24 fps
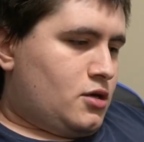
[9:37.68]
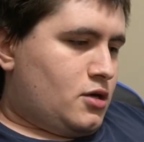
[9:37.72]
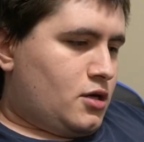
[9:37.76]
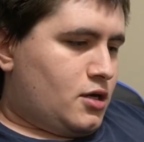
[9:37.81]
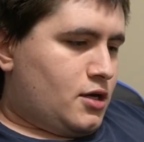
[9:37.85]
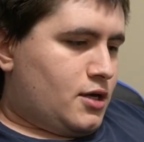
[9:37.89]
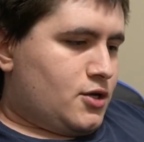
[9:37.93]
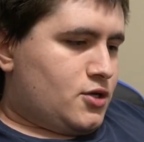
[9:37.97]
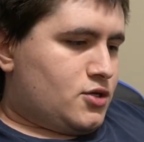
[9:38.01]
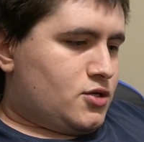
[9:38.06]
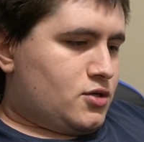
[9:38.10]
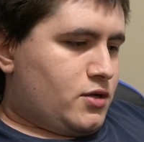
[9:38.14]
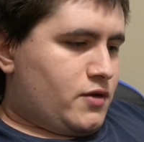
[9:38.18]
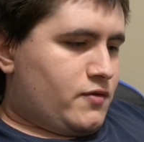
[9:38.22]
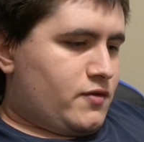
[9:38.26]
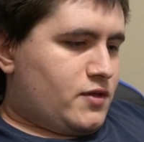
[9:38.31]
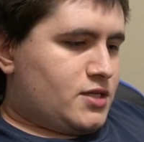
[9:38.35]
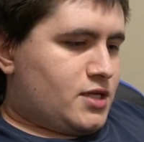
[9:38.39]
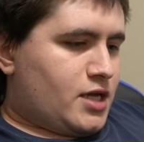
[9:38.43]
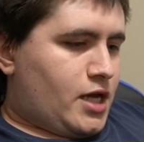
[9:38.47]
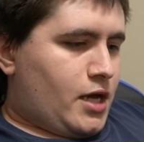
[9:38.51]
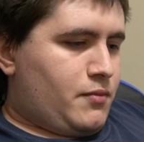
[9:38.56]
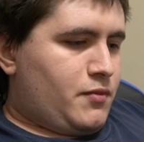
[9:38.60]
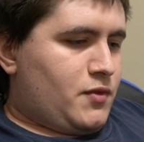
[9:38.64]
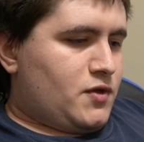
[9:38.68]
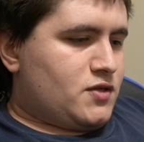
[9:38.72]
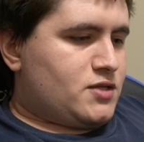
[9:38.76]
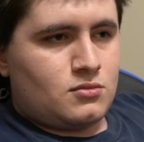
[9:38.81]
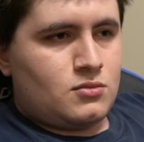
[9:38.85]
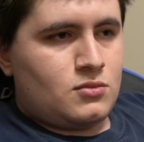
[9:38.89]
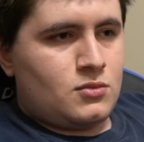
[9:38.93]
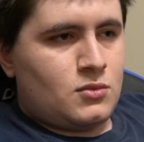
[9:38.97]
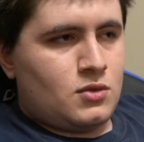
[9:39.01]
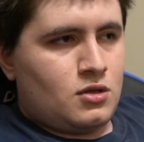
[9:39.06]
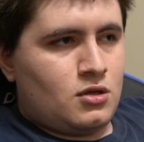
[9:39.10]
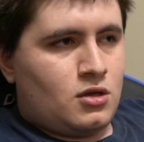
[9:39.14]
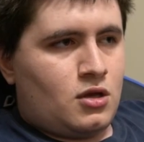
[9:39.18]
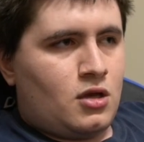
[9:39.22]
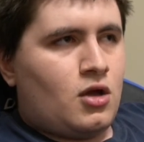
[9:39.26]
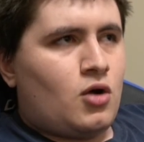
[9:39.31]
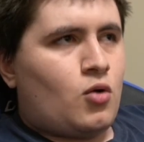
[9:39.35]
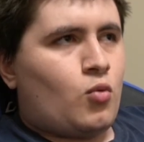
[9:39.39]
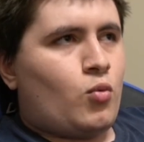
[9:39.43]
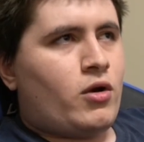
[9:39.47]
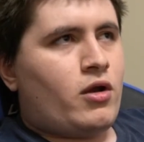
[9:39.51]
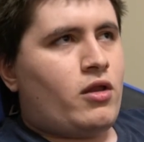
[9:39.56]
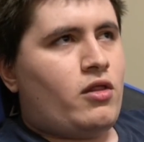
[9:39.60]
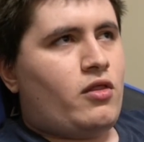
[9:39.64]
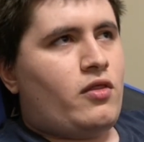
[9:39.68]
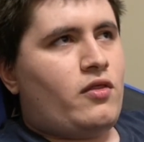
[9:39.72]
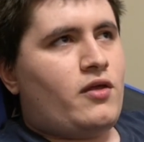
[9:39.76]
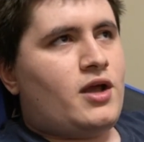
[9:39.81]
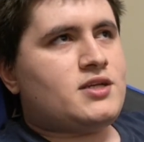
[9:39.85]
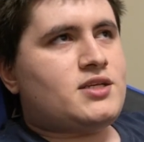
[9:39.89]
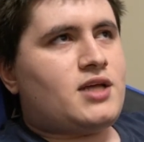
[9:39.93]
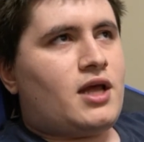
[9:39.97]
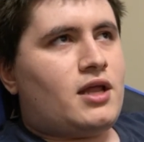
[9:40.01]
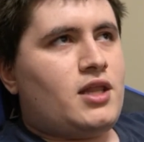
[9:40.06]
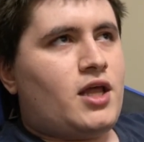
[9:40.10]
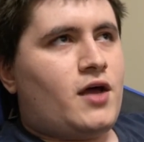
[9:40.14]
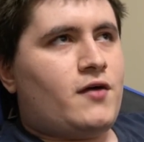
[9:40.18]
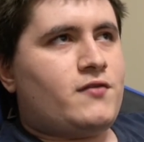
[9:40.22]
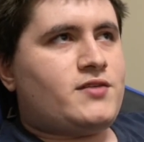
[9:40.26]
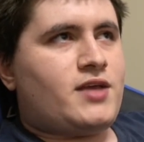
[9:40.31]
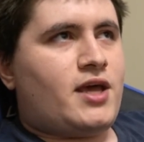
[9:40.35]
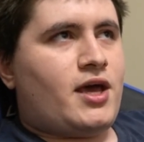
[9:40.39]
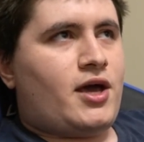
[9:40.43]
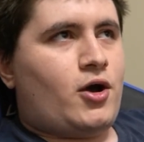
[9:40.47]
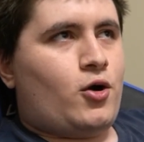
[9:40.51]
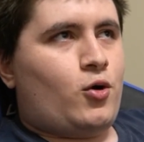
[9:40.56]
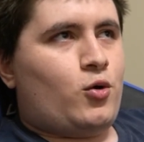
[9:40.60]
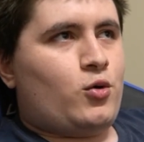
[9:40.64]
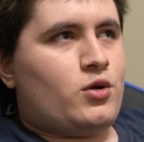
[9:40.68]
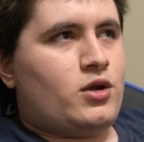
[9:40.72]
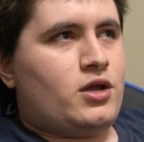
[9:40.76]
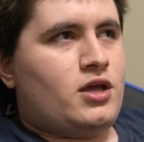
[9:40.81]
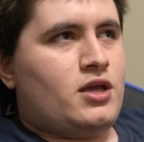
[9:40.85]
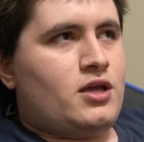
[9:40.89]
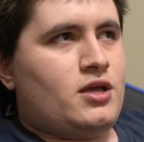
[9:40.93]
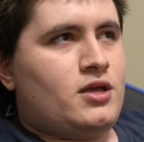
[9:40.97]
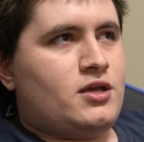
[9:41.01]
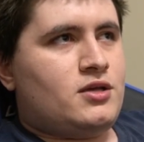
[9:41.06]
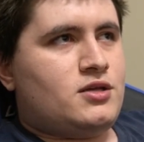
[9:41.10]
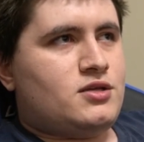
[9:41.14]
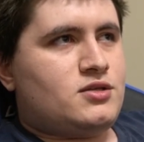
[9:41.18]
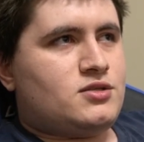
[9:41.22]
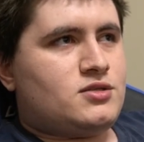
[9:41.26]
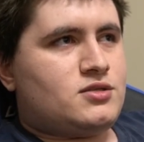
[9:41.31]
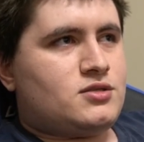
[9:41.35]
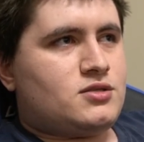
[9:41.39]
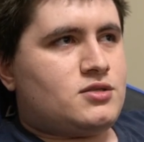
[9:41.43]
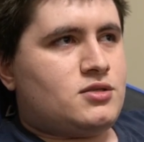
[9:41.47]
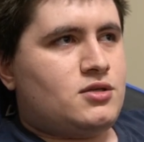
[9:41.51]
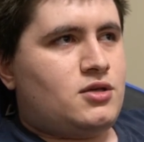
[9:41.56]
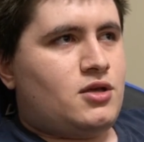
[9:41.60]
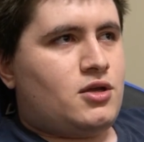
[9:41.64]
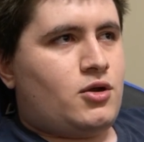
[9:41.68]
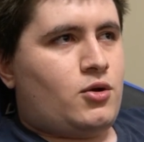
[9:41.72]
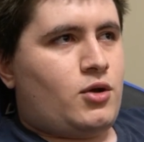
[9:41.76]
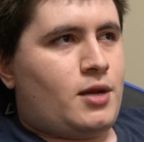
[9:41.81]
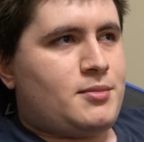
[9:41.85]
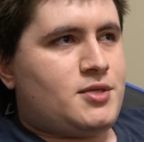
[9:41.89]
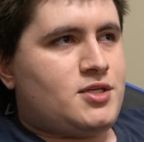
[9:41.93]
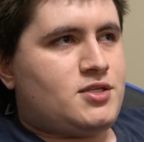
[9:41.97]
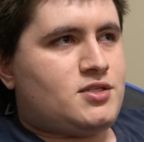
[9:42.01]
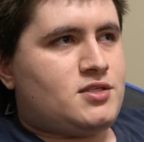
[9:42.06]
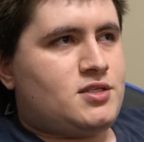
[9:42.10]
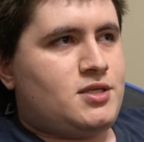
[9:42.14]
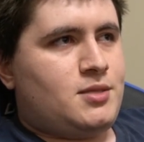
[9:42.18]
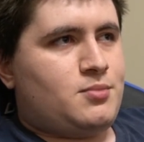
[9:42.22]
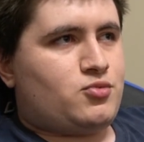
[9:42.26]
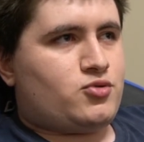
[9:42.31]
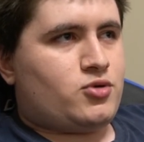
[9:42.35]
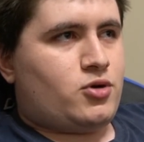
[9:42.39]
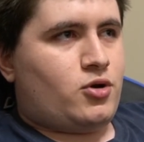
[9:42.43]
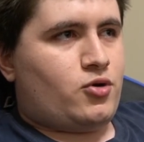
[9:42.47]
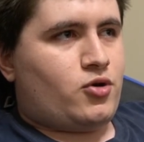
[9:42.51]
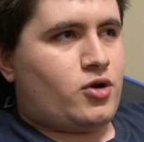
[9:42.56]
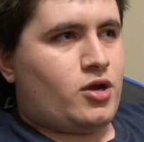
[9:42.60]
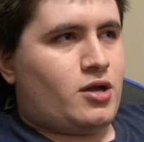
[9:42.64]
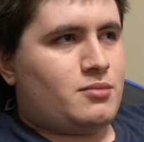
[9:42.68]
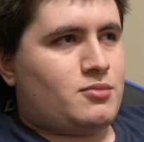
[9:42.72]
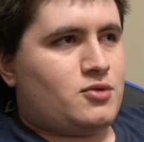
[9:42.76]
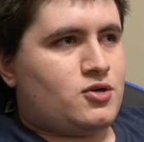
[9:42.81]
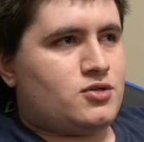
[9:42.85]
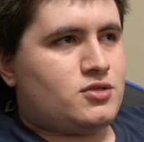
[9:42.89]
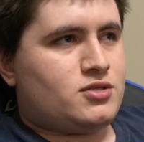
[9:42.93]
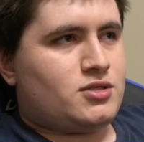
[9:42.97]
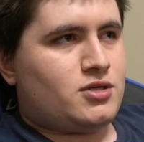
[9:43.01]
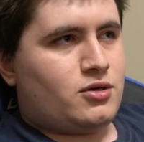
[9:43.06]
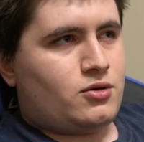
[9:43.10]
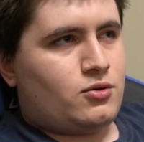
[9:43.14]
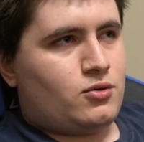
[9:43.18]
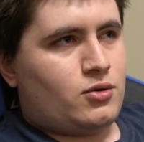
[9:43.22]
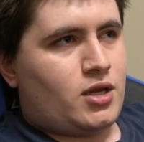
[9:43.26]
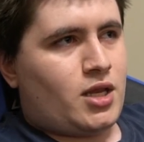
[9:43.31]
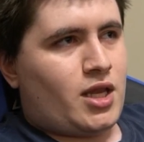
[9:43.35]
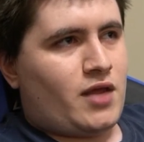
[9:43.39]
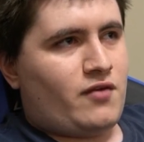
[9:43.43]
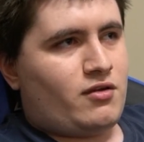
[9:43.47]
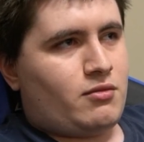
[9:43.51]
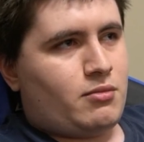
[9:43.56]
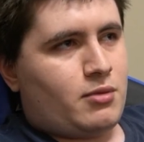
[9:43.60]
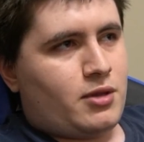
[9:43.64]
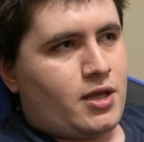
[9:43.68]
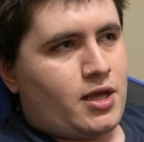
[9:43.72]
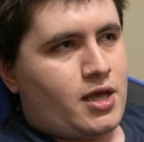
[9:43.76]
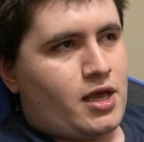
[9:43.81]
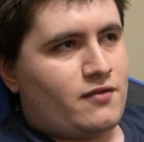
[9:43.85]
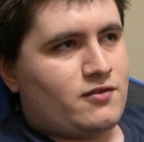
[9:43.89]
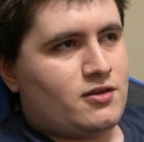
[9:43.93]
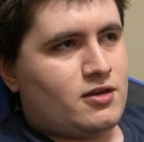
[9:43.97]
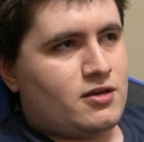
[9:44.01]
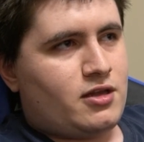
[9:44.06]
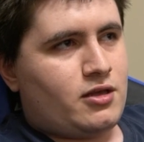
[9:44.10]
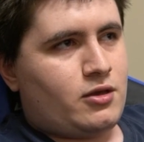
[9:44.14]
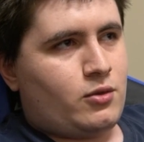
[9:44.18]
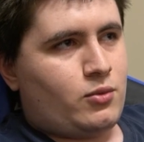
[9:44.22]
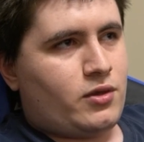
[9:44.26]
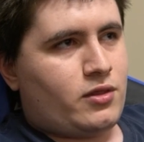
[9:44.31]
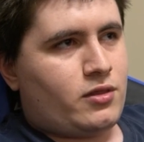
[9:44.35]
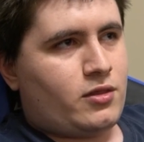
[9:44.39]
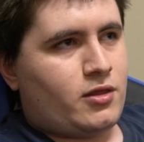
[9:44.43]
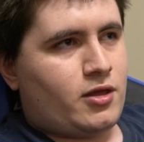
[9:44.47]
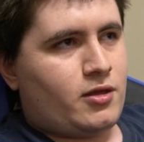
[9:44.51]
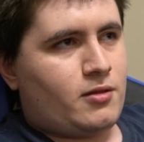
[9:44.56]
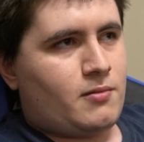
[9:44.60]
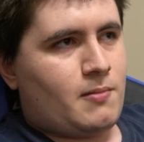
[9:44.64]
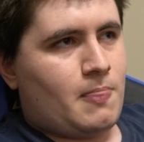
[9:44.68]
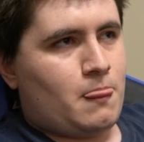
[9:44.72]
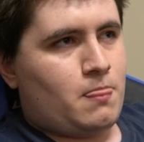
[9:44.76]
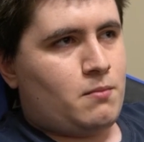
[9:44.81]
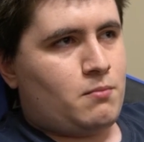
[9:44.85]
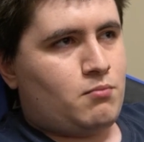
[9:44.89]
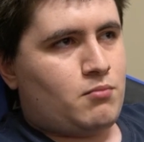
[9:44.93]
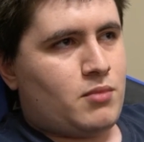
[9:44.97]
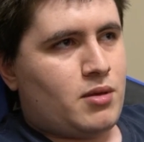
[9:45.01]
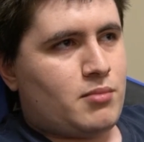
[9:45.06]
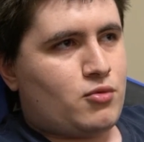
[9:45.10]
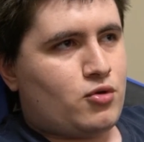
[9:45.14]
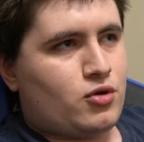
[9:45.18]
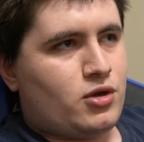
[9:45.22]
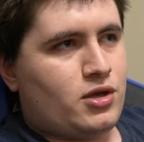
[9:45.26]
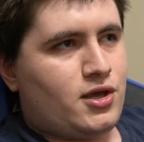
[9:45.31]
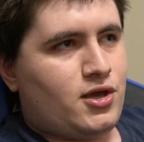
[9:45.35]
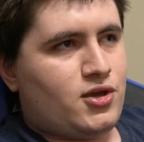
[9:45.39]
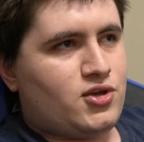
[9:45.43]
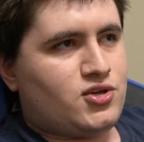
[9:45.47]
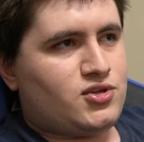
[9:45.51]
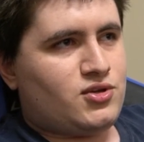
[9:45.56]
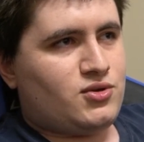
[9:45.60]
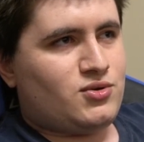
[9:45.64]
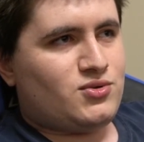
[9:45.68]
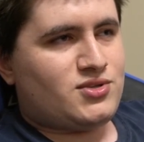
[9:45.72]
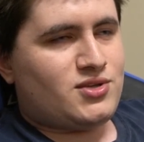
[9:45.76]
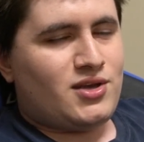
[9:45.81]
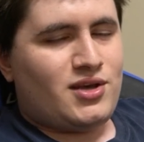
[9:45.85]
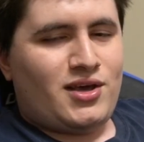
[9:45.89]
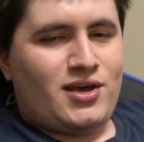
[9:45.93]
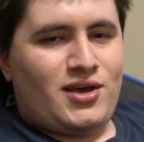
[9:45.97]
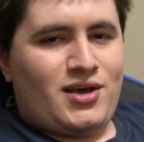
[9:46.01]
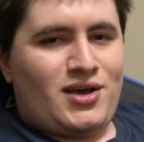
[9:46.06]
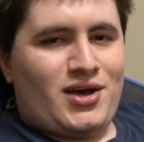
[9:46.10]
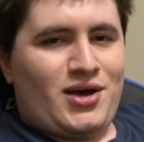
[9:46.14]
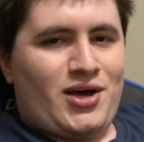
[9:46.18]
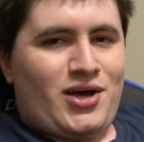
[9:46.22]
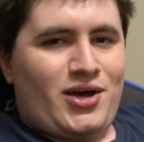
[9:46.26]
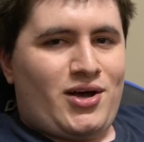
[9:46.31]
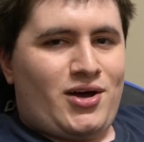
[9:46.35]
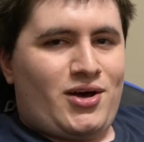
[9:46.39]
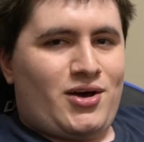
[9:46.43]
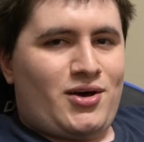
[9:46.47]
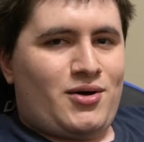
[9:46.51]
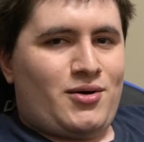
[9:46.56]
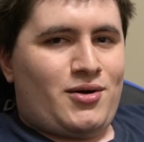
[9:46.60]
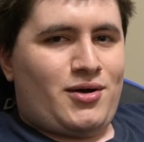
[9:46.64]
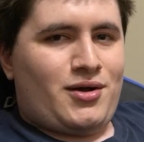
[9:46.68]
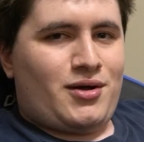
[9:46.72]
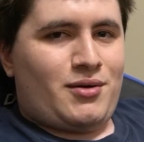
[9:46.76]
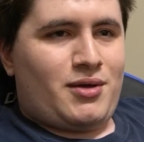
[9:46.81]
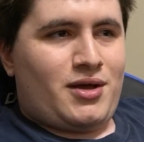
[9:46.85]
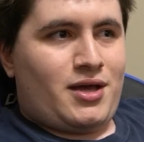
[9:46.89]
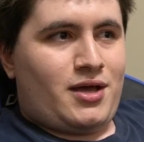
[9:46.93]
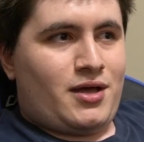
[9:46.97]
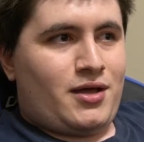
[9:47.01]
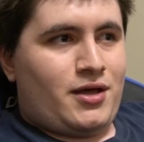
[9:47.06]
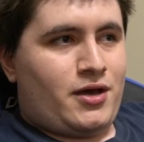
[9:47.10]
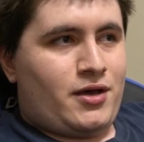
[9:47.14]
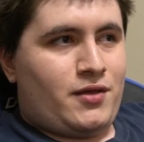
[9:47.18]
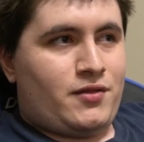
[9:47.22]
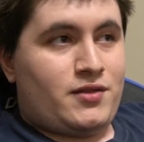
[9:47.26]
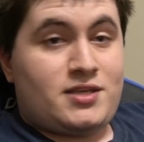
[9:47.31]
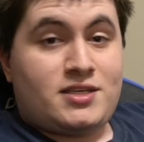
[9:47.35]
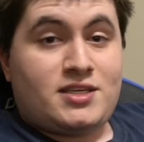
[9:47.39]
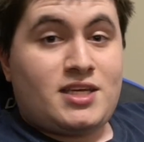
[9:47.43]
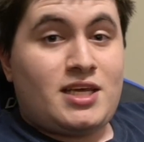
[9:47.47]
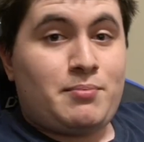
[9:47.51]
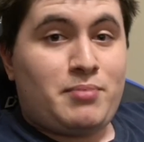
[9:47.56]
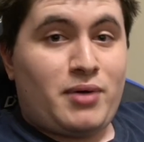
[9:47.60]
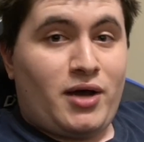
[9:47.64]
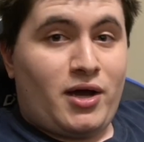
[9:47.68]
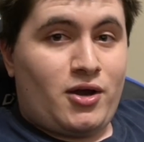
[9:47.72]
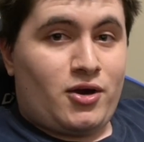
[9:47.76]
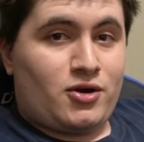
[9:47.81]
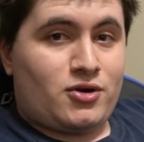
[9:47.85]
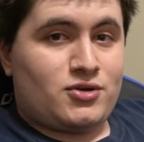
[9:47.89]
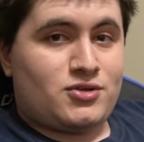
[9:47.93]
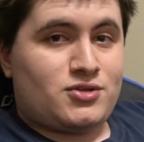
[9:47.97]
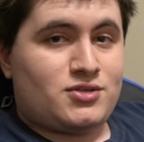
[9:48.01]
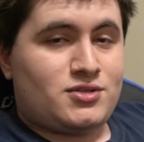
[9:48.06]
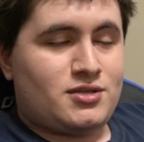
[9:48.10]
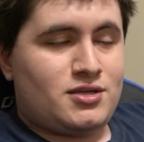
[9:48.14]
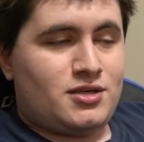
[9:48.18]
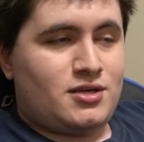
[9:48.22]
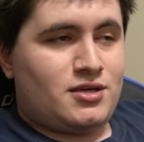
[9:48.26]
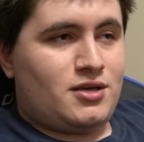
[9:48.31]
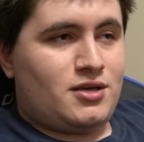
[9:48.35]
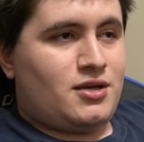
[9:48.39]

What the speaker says: I just don't have the time these days. One of the things I left out is, I'm a C programmer, so inevitably I have to deal with like memory issues. The debuggers.